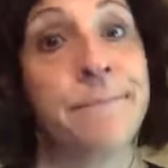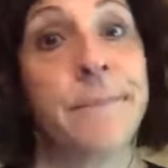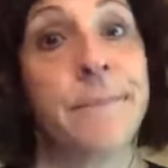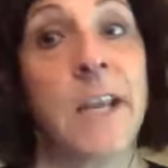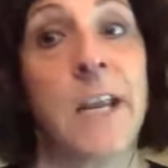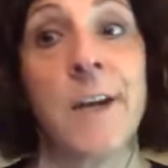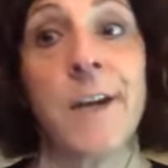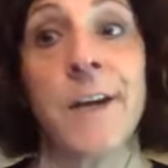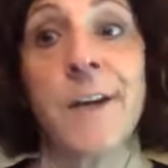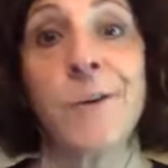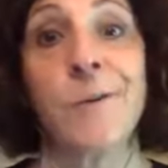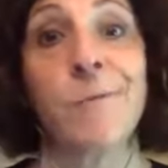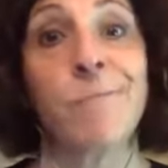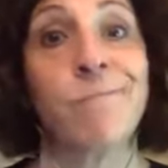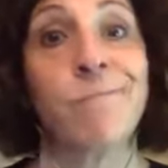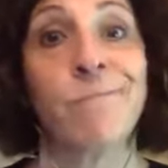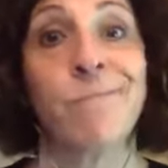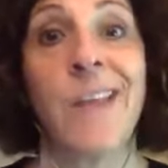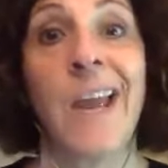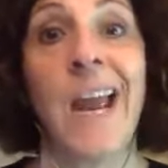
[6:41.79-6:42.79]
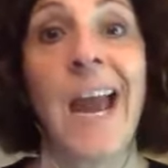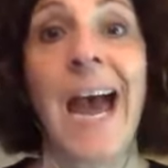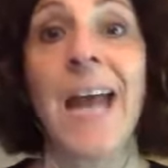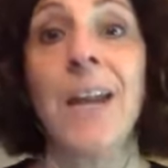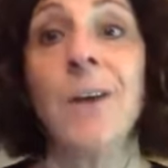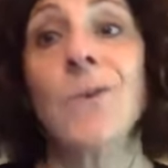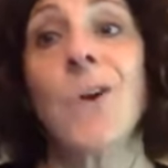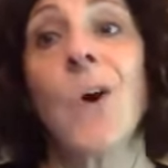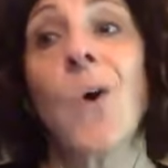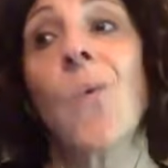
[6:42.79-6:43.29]
I
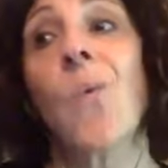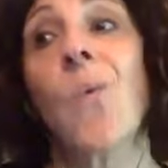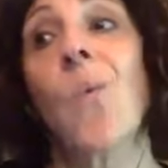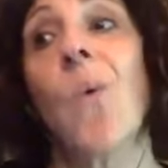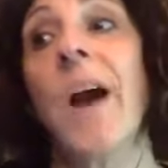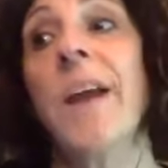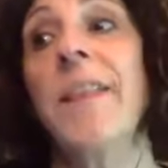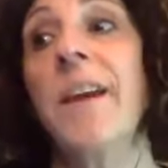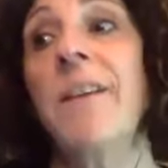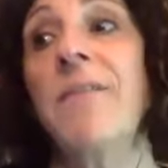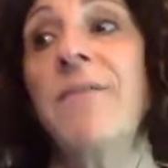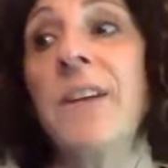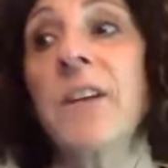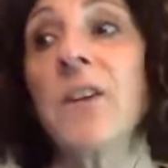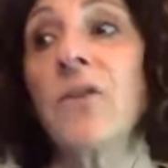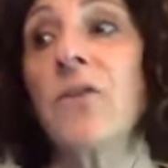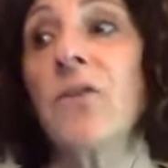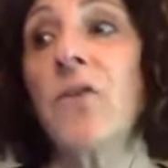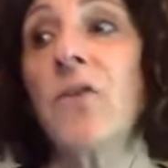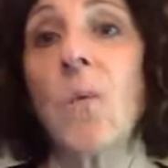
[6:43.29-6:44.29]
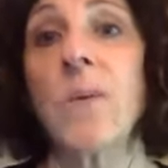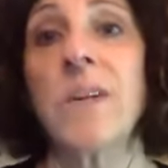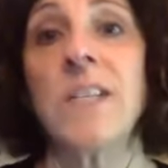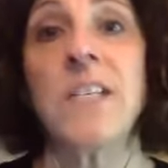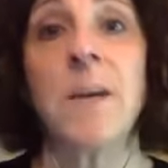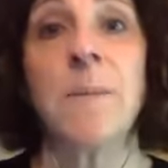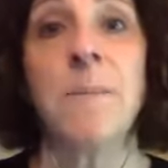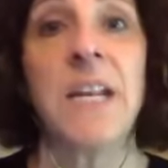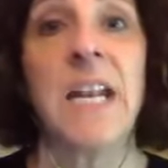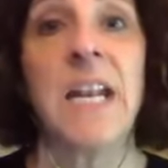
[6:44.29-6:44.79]
don't know why they feel so
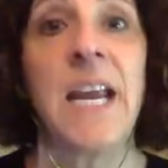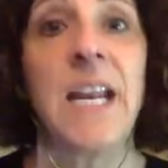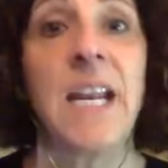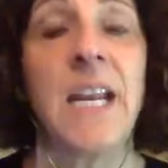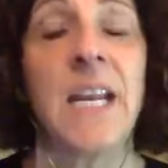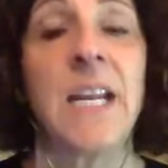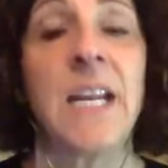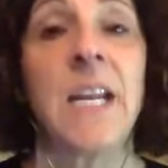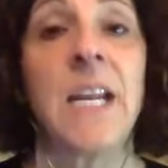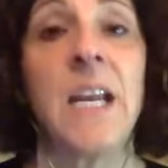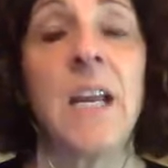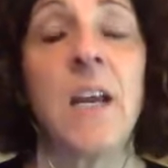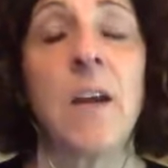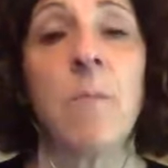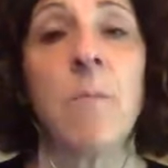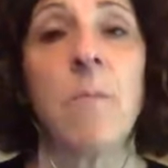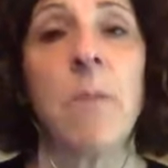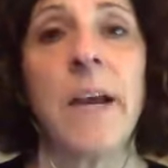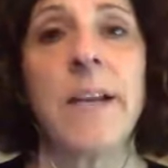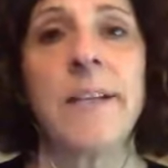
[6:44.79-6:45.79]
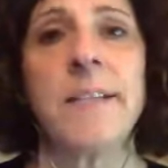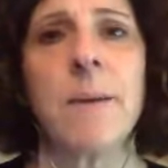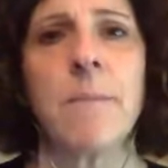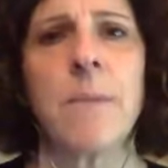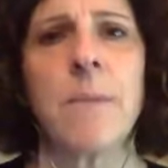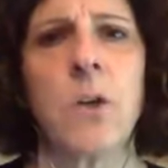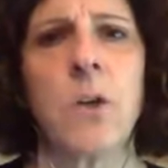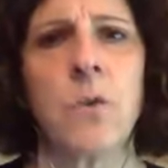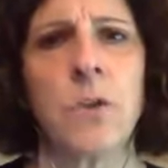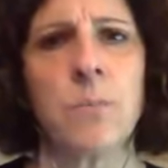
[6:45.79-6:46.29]
intimidated by
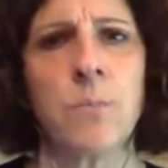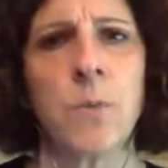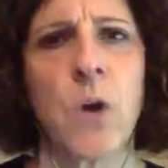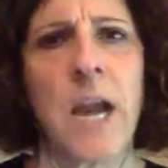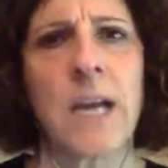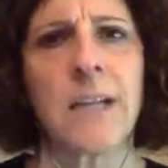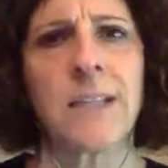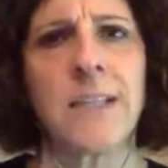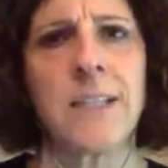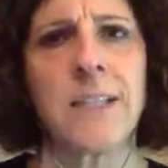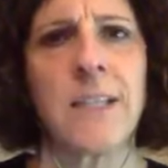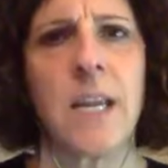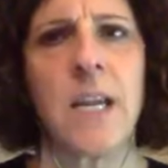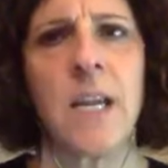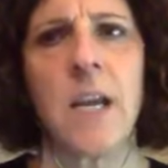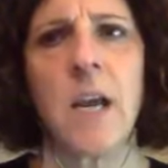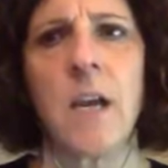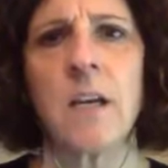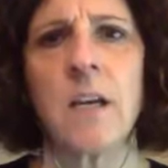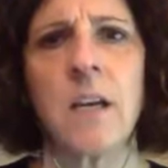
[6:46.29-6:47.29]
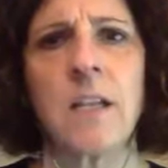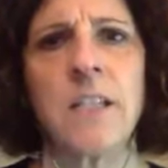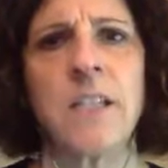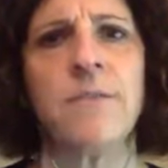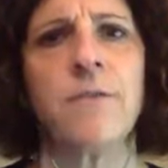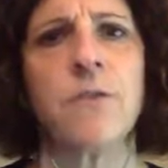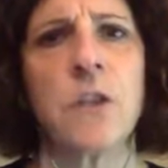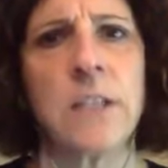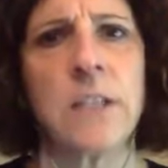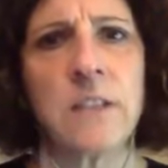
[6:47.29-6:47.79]
someone who's practicing a
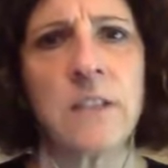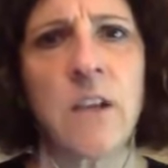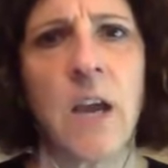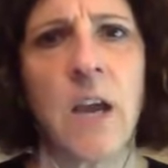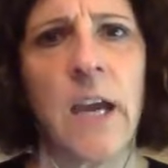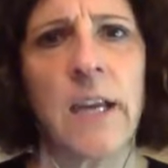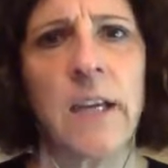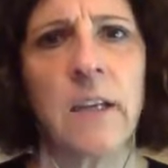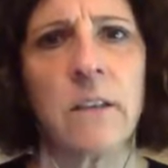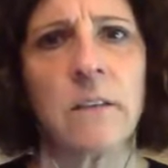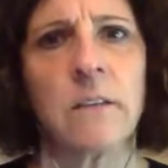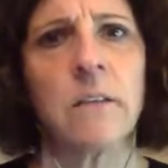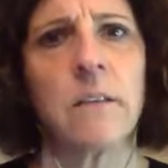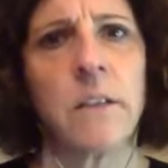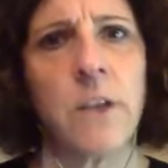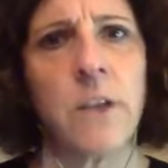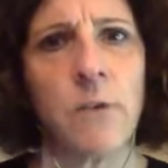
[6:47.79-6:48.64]
different style,